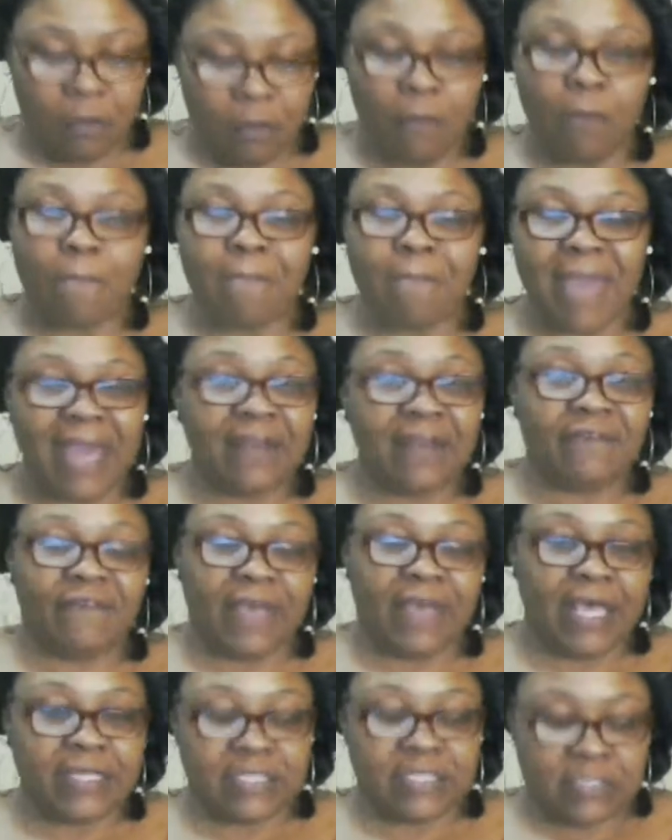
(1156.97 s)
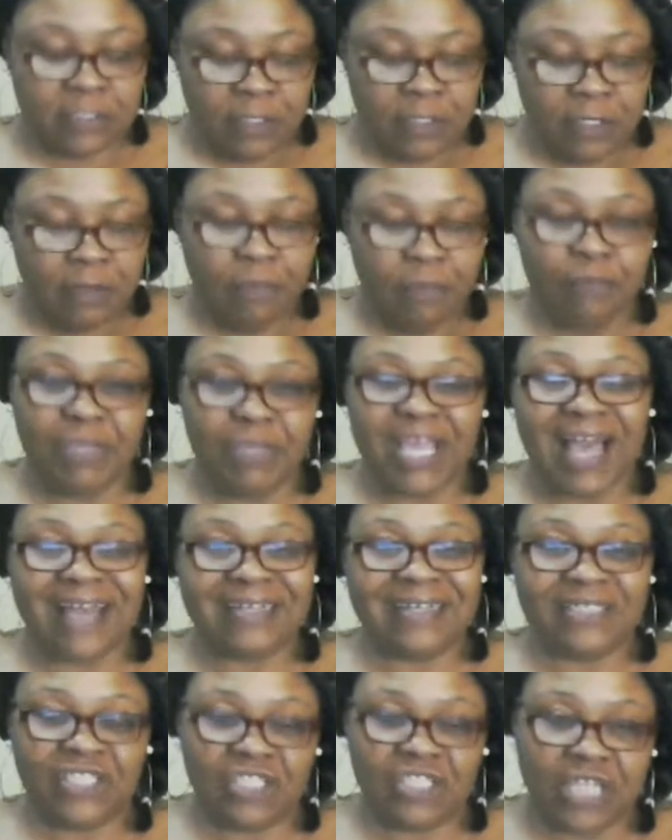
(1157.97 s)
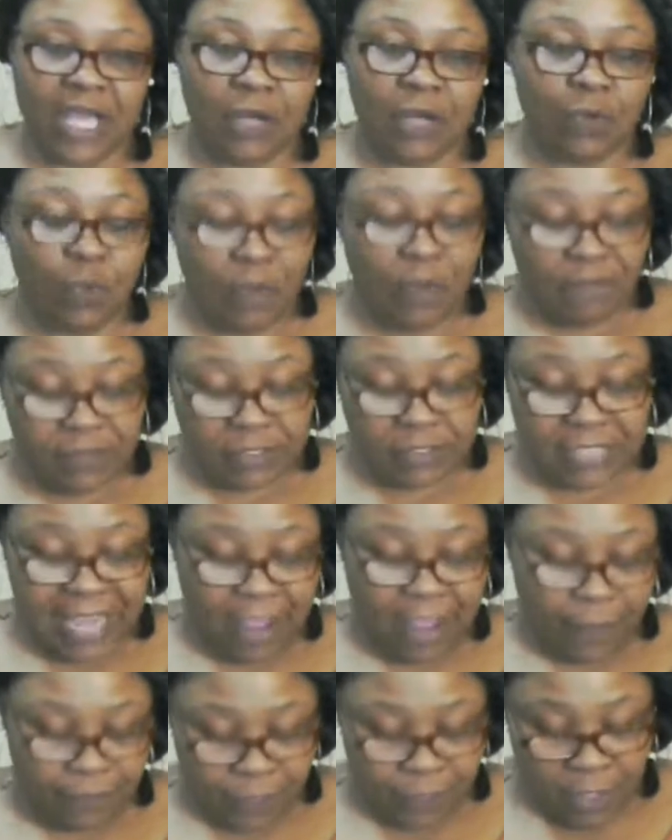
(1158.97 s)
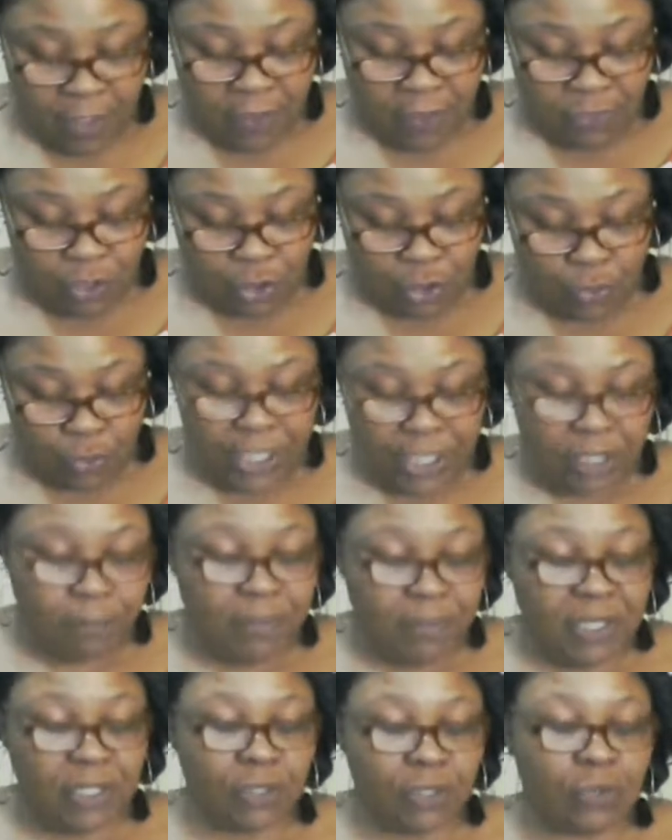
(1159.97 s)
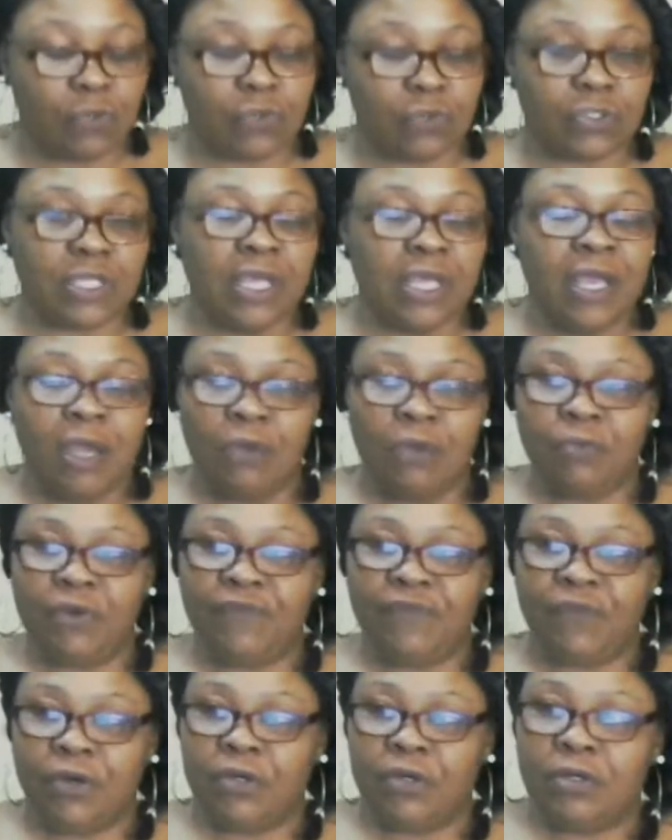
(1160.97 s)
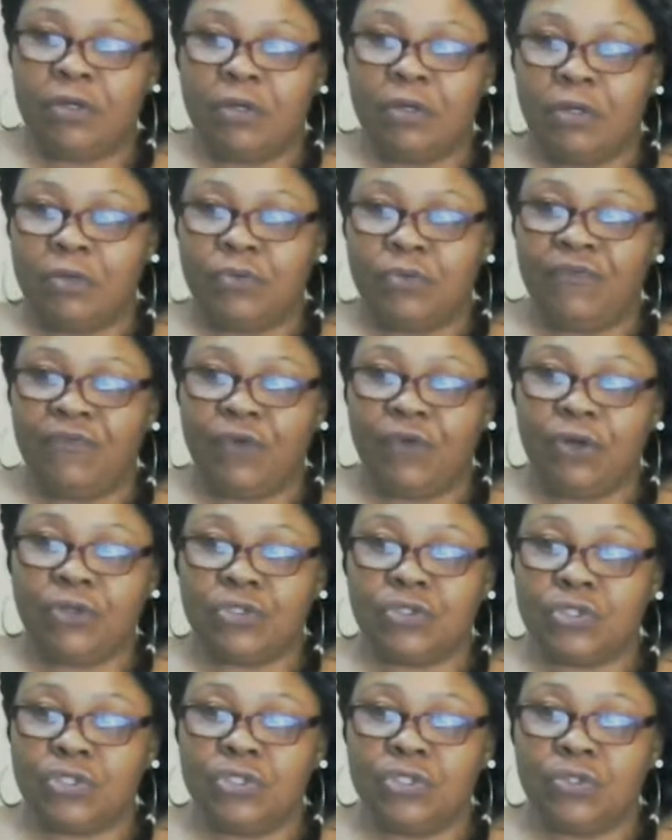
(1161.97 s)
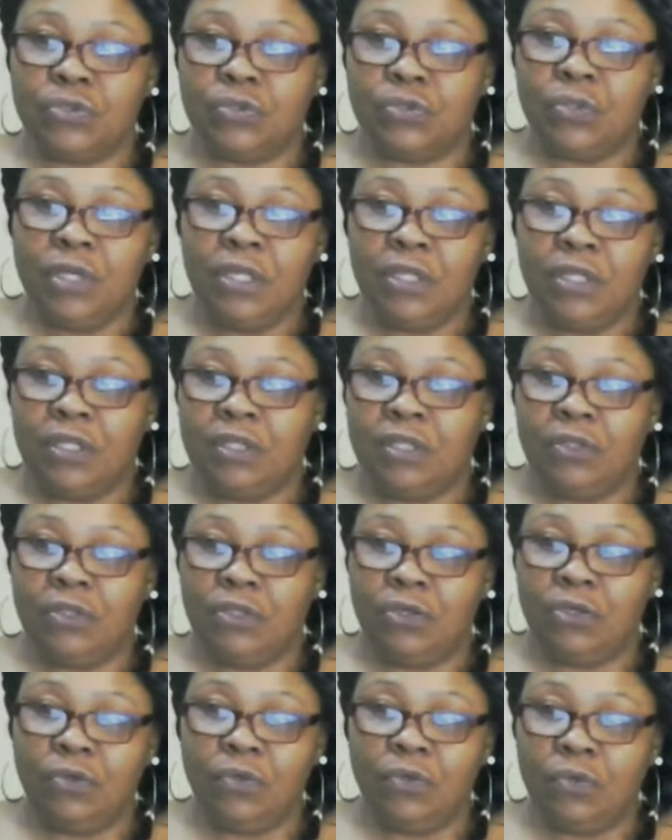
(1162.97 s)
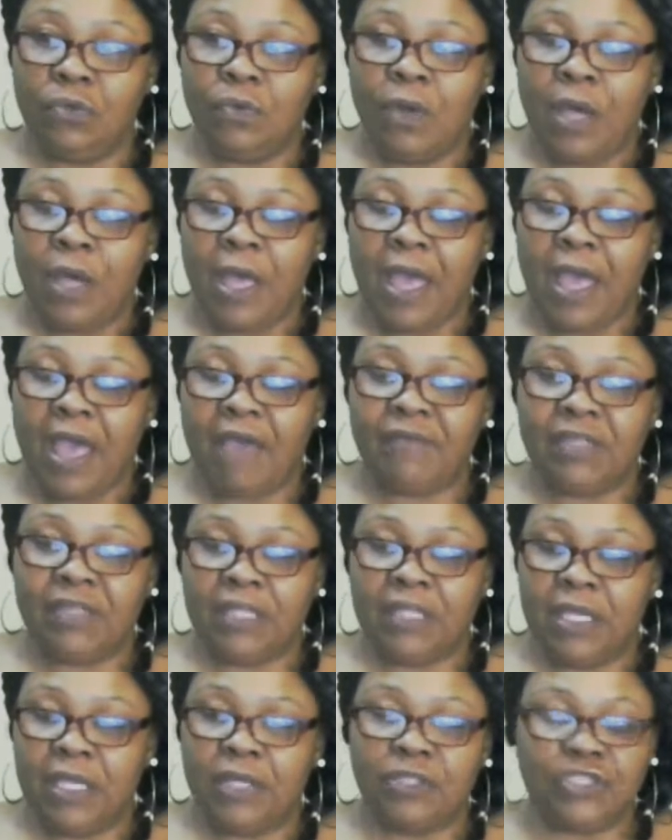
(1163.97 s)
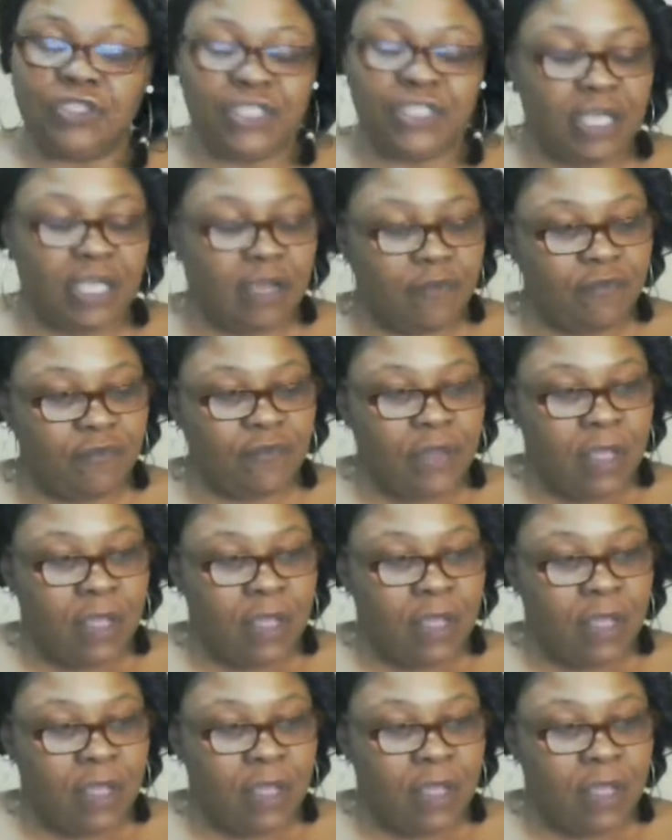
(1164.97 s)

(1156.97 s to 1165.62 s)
manifest beyond a shadow of a doubt. The Queen of Pentacles refers to you having the energy of